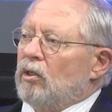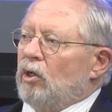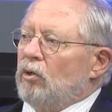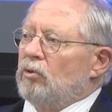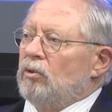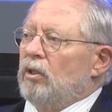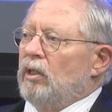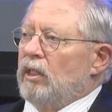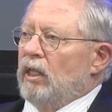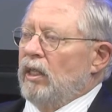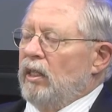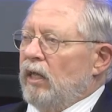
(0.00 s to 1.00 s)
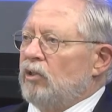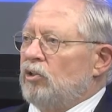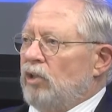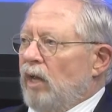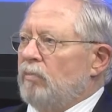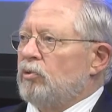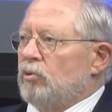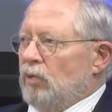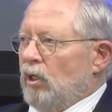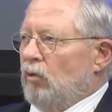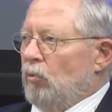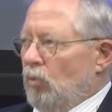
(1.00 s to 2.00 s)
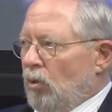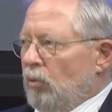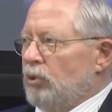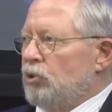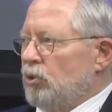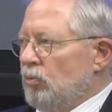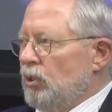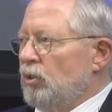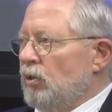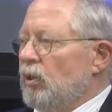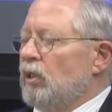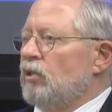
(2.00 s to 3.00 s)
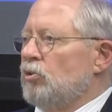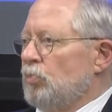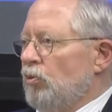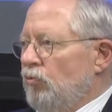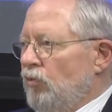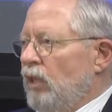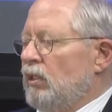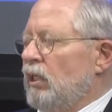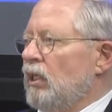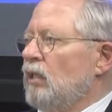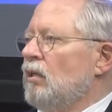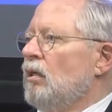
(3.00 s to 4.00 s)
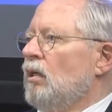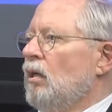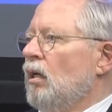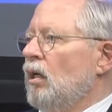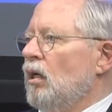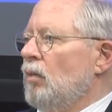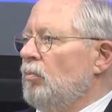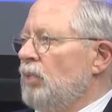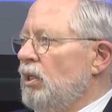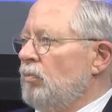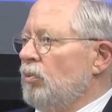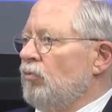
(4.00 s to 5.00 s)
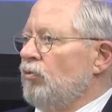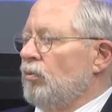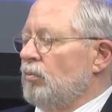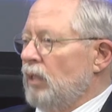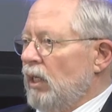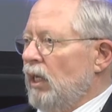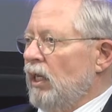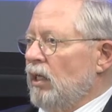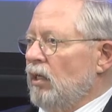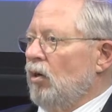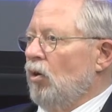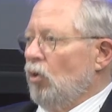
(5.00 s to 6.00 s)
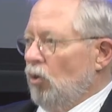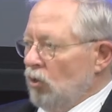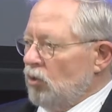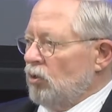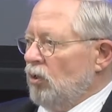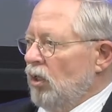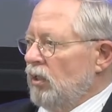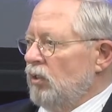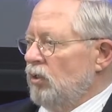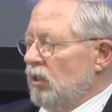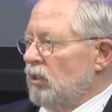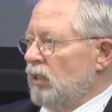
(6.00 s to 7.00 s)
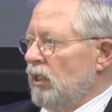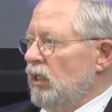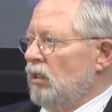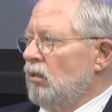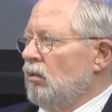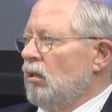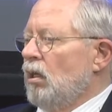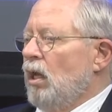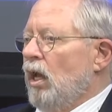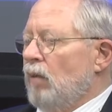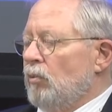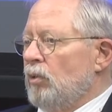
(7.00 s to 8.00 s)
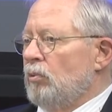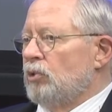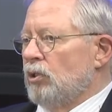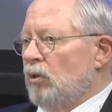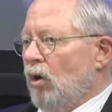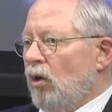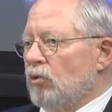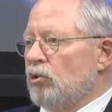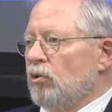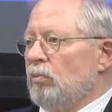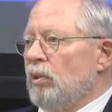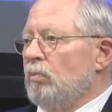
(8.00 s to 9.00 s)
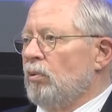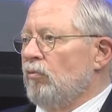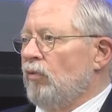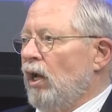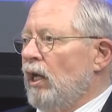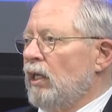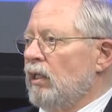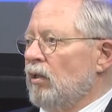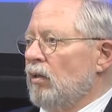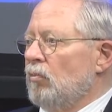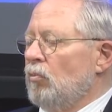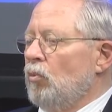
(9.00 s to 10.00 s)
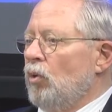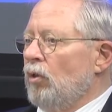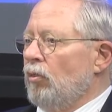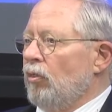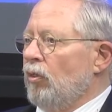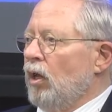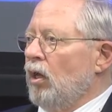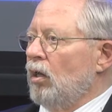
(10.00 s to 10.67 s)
go in the next steps, what we should be doing is preventing people from getting hooked on nicotine, and we should also be providing them with